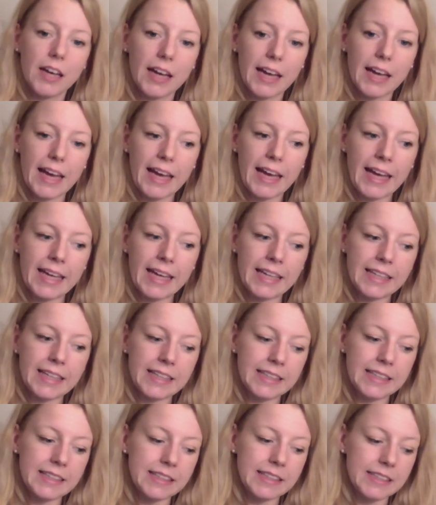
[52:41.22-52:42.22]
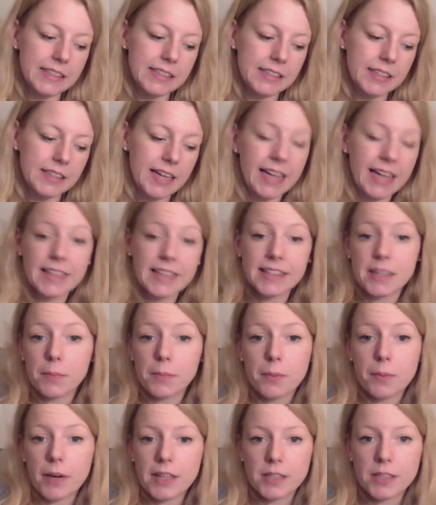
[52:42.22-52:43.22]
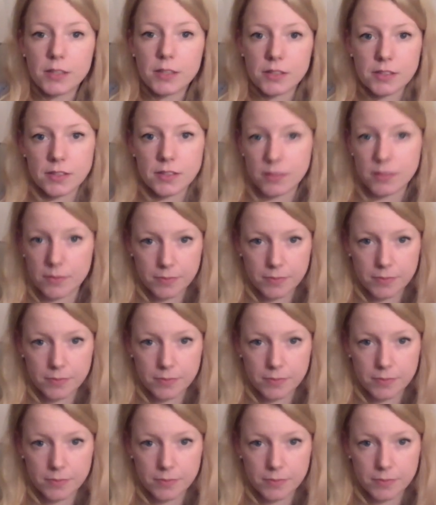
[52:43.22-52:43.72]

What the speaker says: and add some prizes.